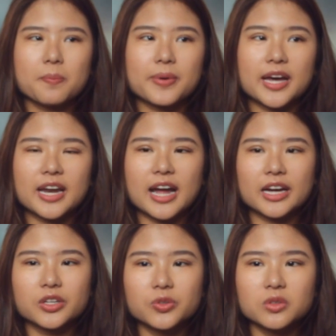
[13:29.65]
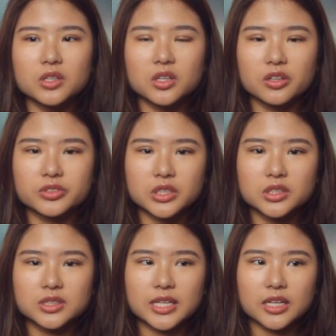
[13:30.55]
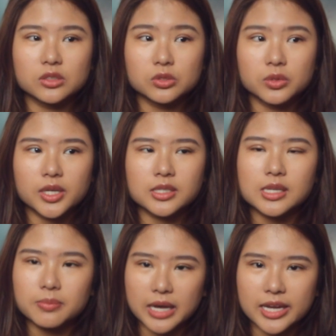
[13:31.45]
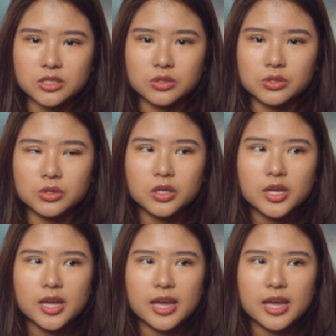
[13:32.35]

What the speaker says: but I know a lot of girls that do it and some guys also,